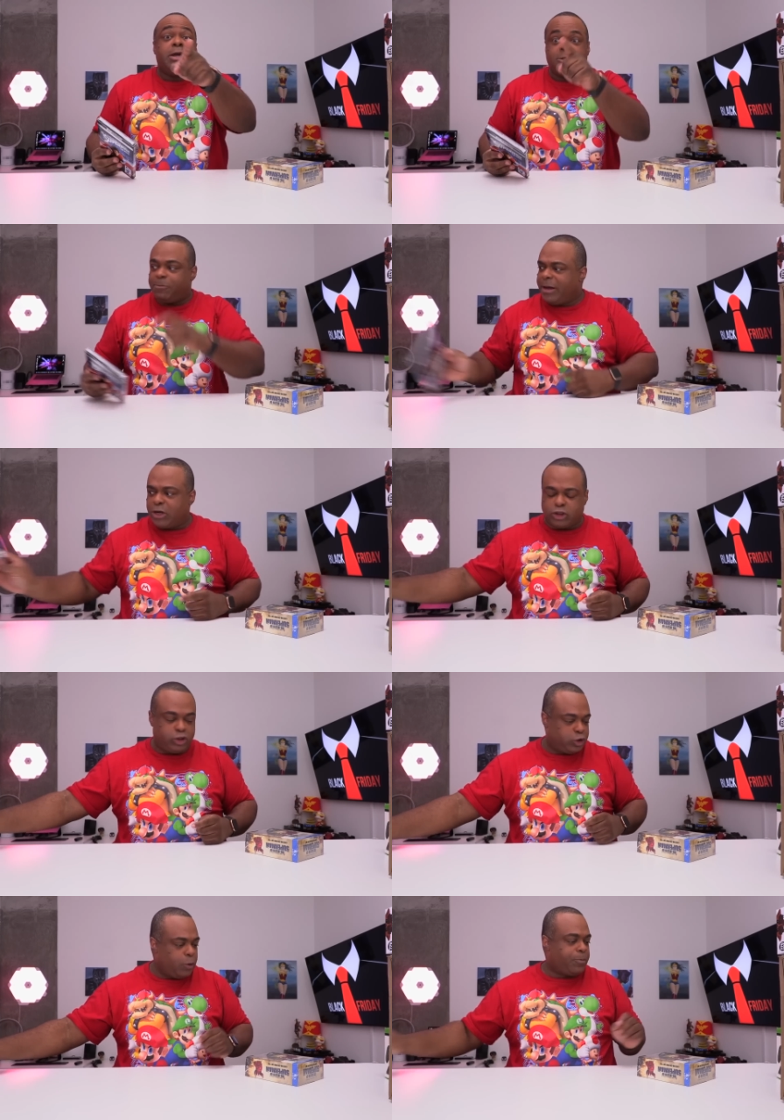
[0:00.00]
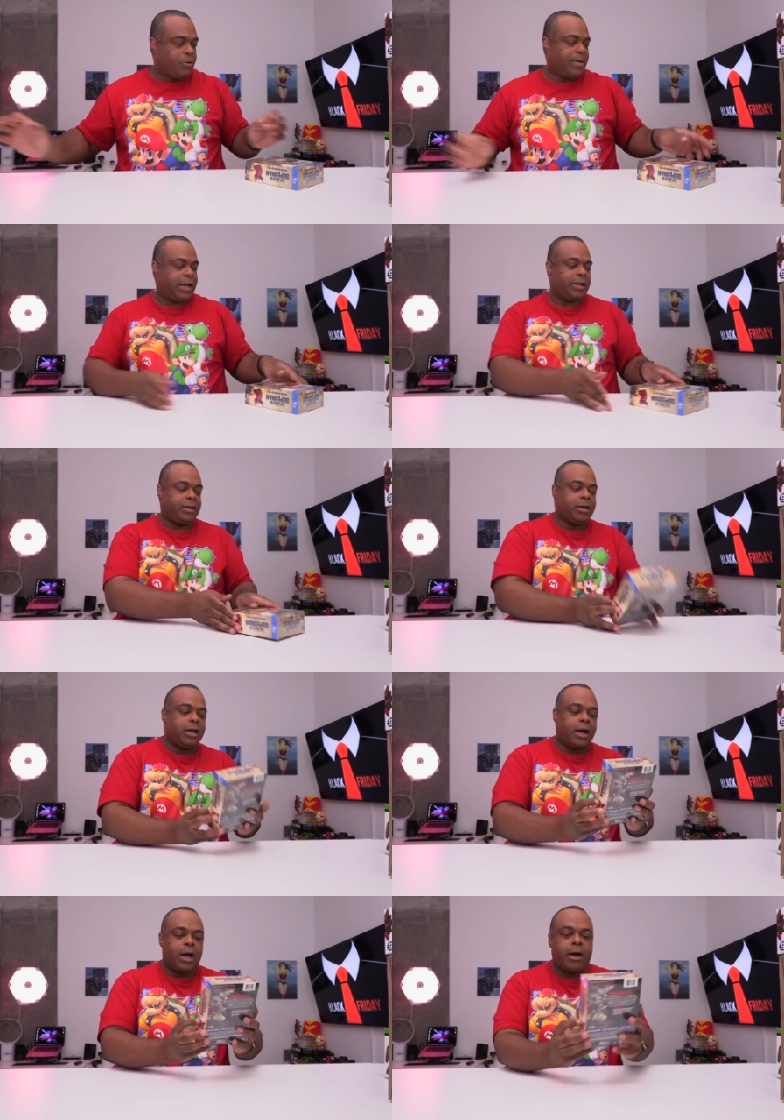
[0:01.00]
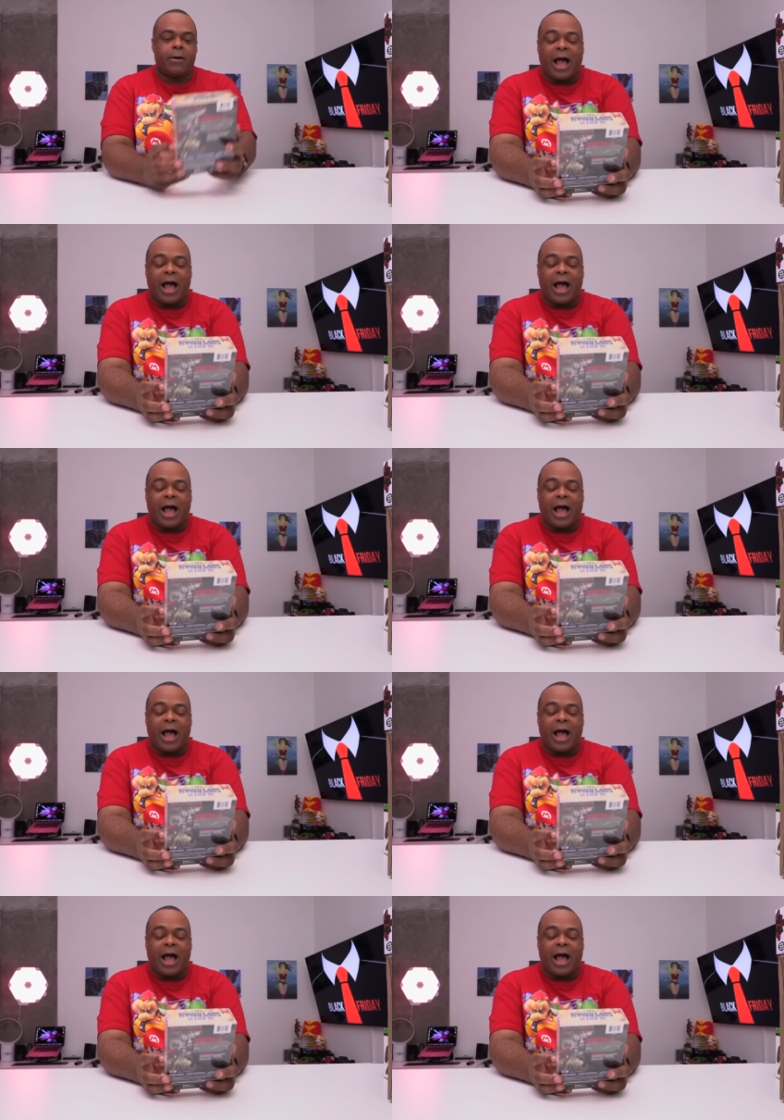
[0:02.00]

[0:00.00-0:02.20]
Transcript: Speaking of Superman, uh,